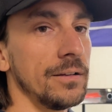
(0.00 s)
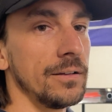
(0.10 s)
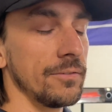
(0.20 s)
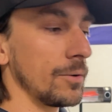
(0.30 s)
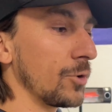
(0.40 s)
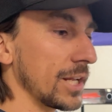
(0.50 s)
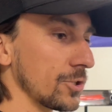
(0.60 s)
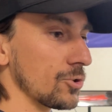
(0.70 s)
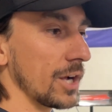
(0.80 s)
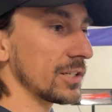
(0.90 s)
If I'm running
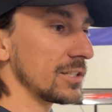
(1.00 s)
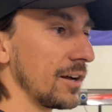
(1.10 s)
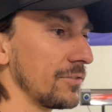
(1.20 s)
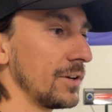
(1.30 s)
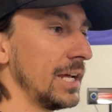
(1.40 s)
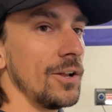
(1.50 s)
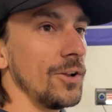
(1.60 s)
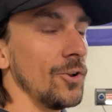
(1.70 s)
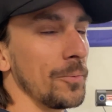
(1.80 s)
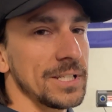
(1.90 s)
truck stuff,
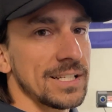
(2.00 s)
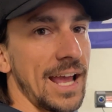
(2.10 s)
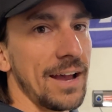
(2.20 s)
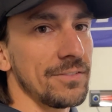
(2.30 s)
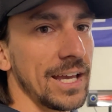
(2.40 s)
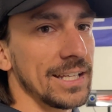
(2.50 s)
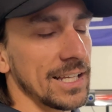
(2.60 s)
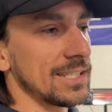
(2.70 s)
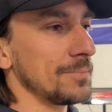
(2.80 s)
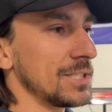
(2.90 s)
nobody's gonna have that
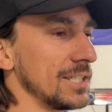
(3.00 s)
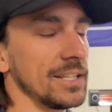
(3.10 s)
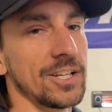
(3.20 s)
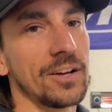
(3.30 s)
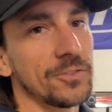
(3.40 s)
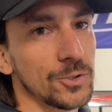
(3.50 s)
unless I'm stealing it off their